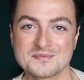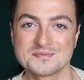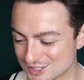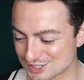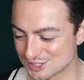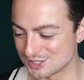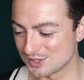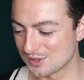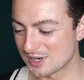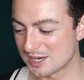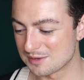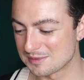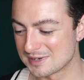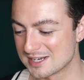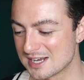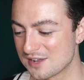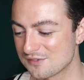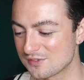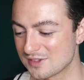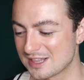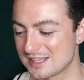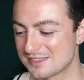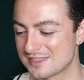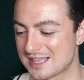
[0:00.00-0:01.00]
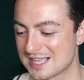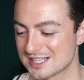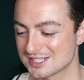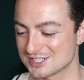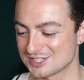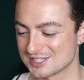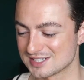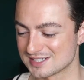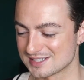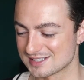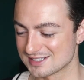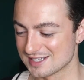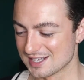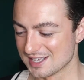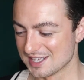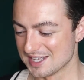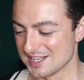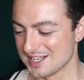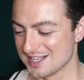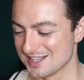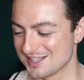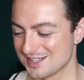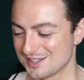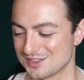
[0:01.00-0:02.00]
Do you know what I mean? I feel like that's just
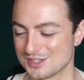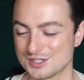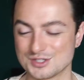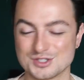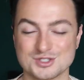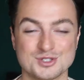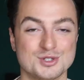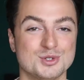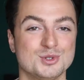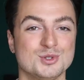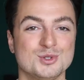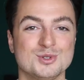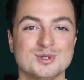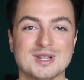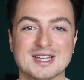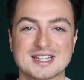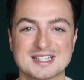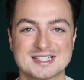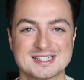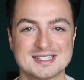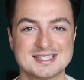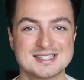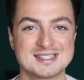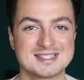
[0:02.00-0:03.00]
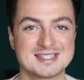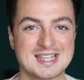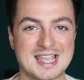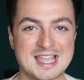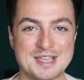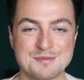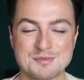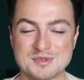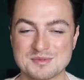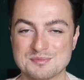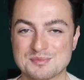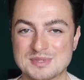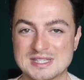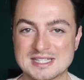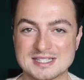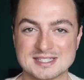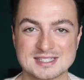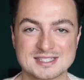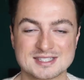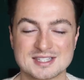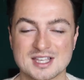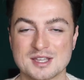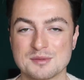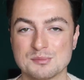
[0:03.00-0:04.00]
the two like statement
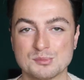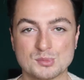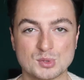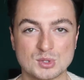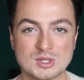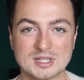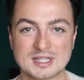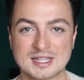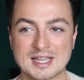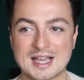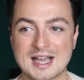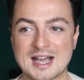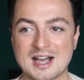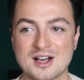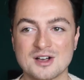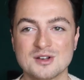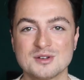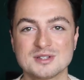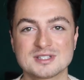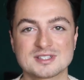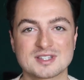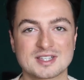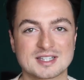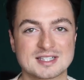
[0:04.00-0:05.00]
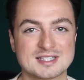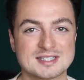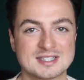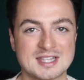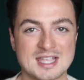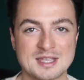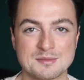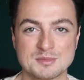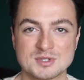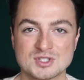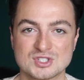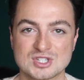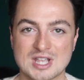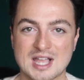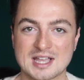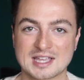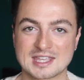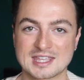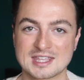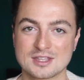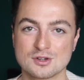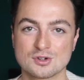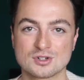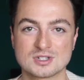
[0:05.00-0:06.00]
pieces that I'm pulling out. It's like a statement
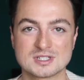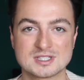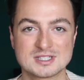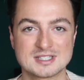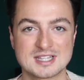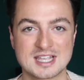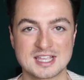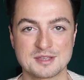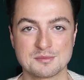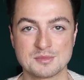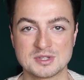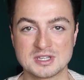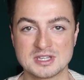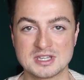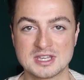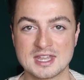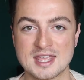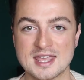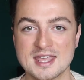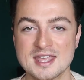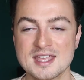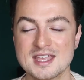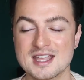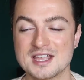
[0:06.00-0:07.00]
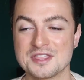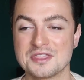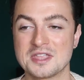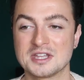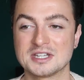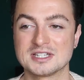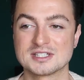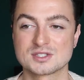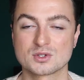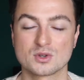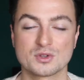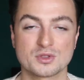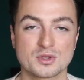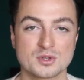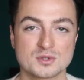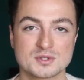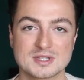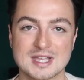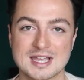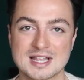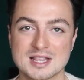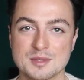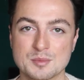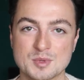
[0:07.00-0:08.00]
jacket or a statement knit, and then he's got
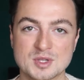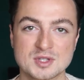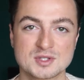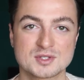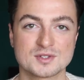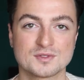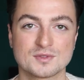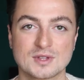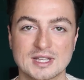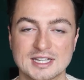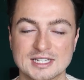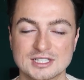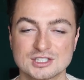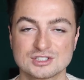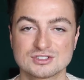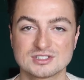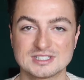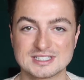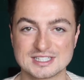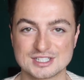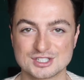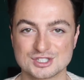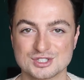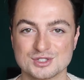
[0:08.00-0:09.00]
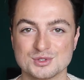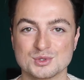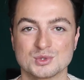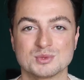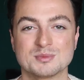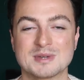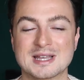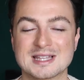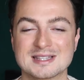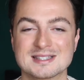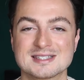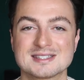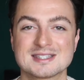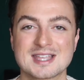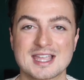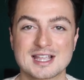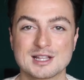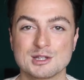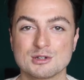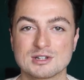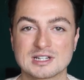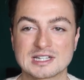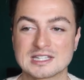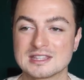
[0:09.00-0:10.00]
those elements of like traditional men's
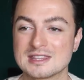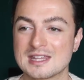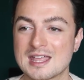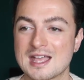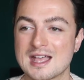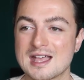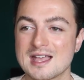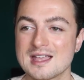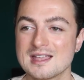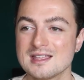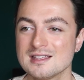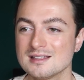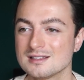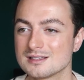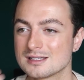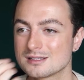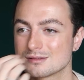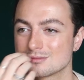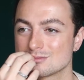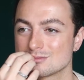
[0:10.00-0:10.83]
tailoring in there.